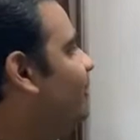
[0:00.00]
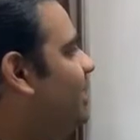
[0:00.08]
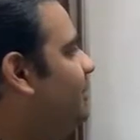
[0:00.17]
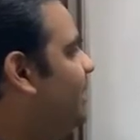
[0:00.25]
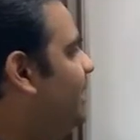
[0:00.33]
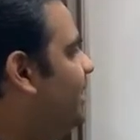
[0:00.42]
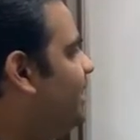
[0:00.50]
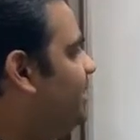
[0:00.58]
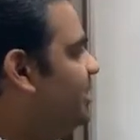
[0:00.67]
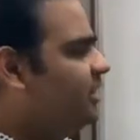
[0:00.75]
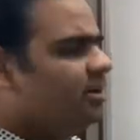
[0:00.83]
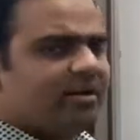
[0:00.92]
be any
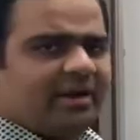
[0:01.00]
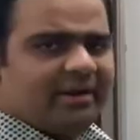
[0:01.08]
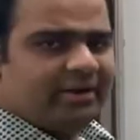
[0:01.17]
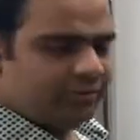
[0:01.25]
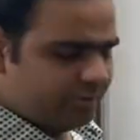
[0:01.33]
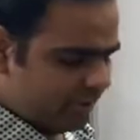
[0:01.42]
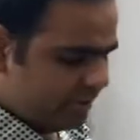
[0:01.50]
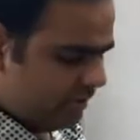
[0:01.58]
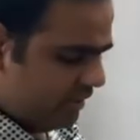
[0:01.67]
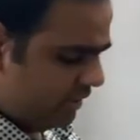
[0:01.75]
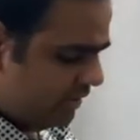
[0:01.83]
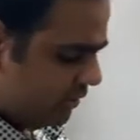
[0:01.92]
year and you read the
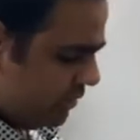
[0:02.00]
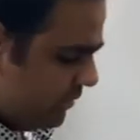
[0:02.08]
year.